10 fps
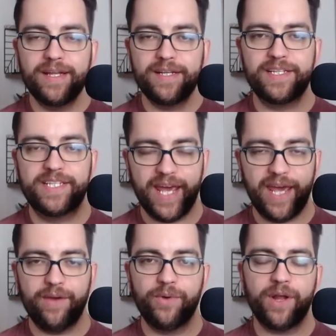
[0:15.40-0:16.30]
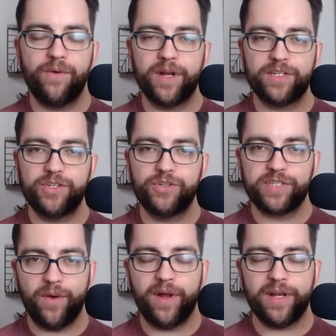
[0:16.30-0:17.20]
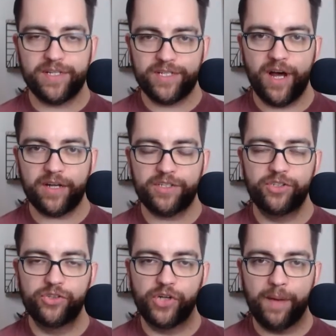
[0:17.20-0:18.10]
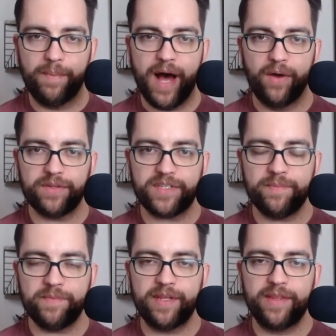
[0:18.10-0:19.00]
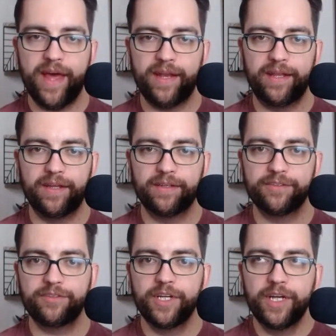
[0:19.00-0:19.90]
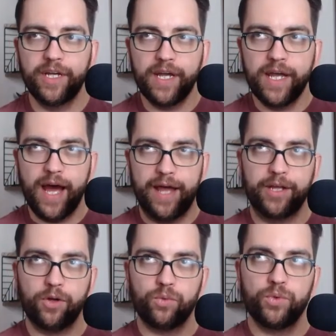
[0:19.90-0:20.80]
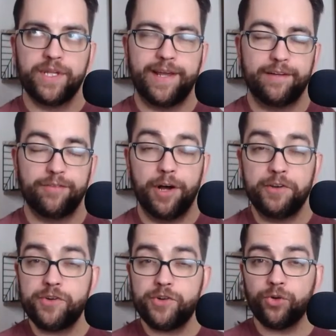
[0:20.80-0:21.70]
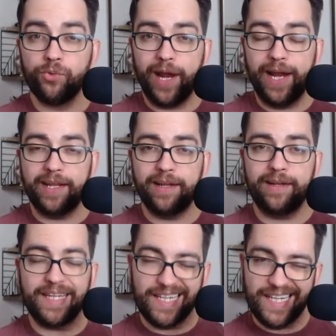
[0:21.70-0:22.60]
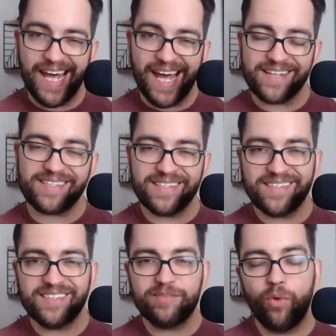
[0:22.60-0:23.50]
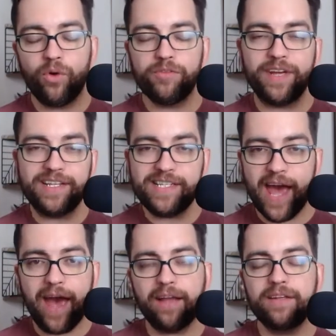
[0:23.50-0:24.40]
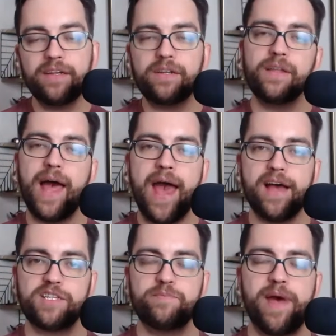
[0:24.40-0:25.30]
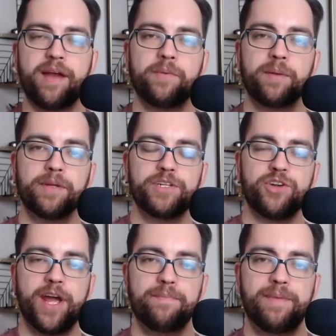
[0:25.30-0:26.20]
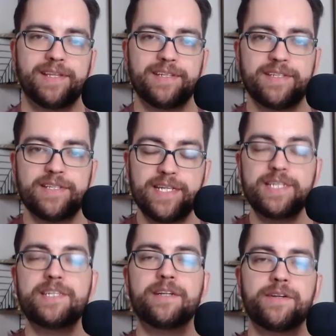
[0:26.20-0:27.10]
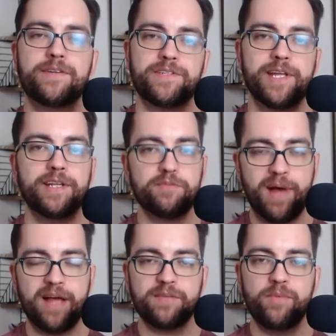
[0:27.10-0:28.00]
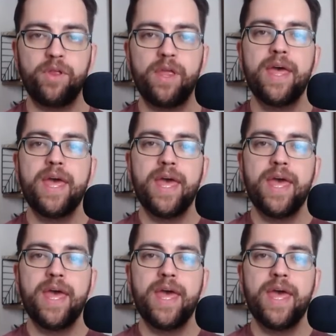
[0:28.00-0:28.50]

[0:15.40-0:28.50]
Today, what I wanted to do is I wanted to talk to you about something that is, I think, really kind of underrated. Yes, this is more of a technical aspect, but I'm going to try and make this as easy to understand as possible.